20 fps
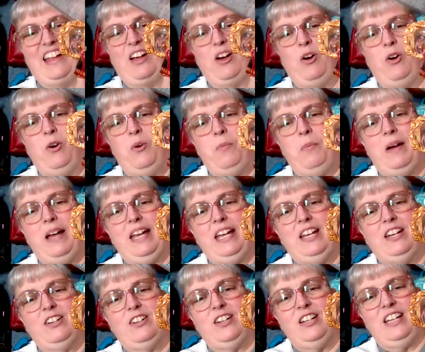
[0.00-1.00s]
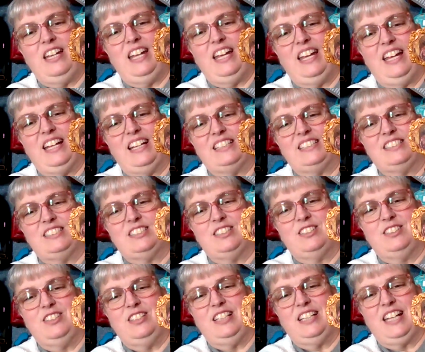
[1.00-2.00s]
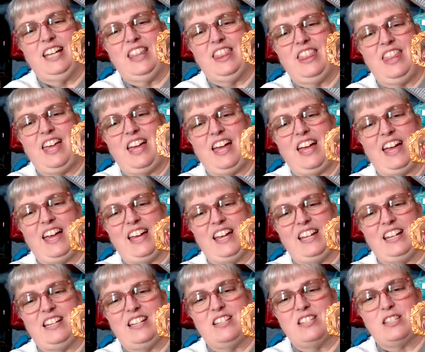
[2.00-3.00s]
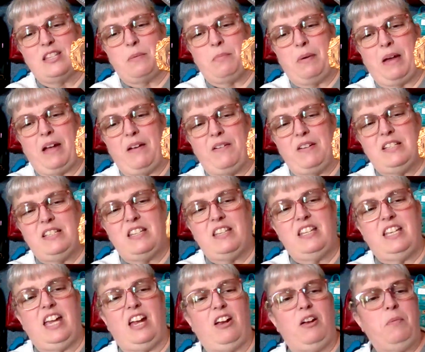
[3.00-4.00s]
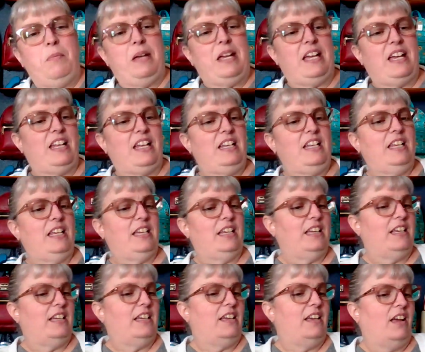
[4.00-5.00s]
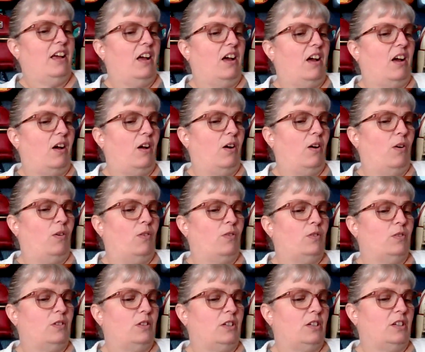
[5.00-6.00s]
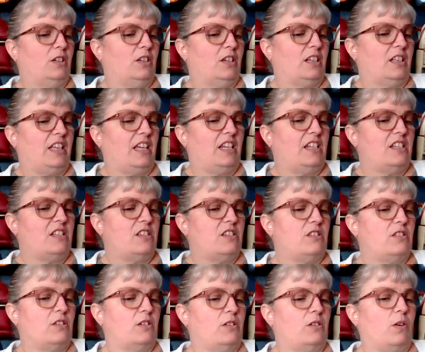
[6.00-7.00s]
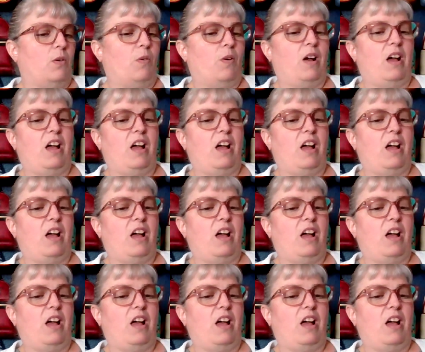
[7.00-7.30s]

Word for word: Oh my goodness, look at that. It's the Pirates of the Caribbean. Oh look, that is so